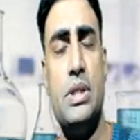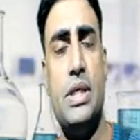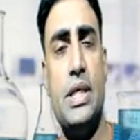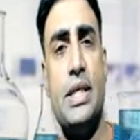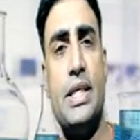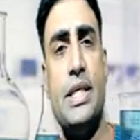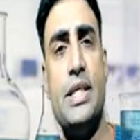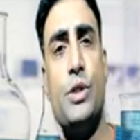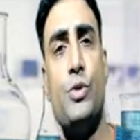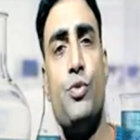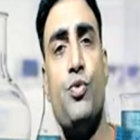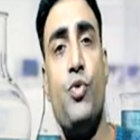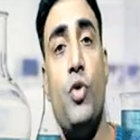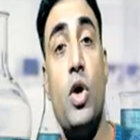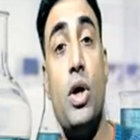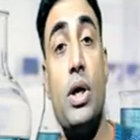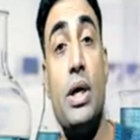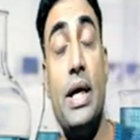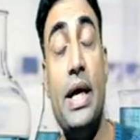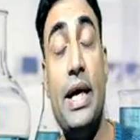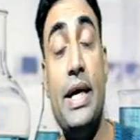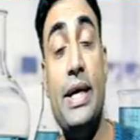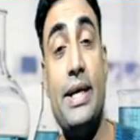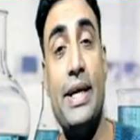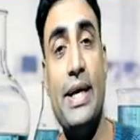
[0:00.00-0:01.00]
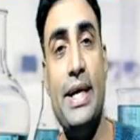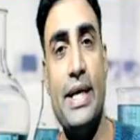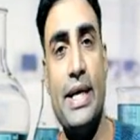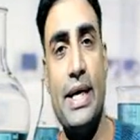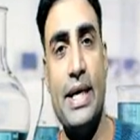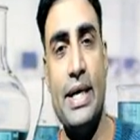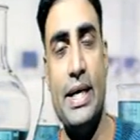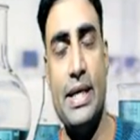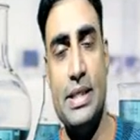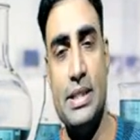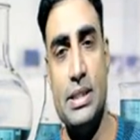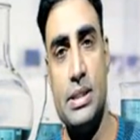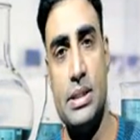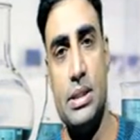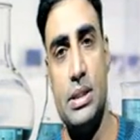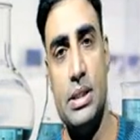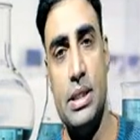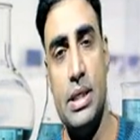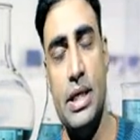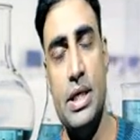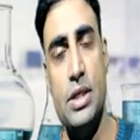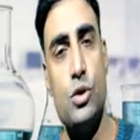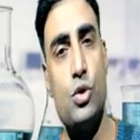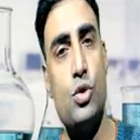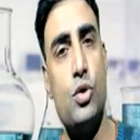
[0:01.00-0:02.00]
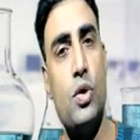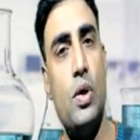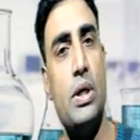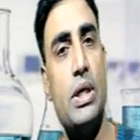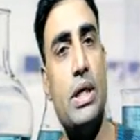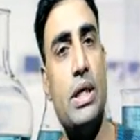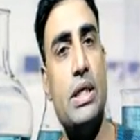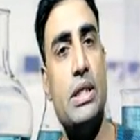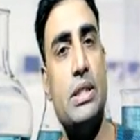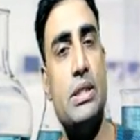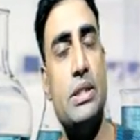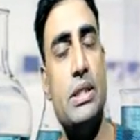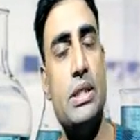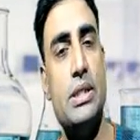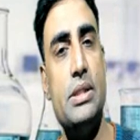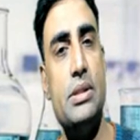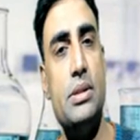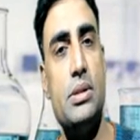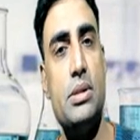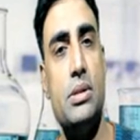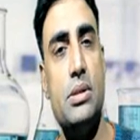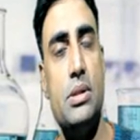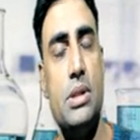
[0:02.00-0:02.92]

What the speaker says: test for nitrate ions in salt analysis,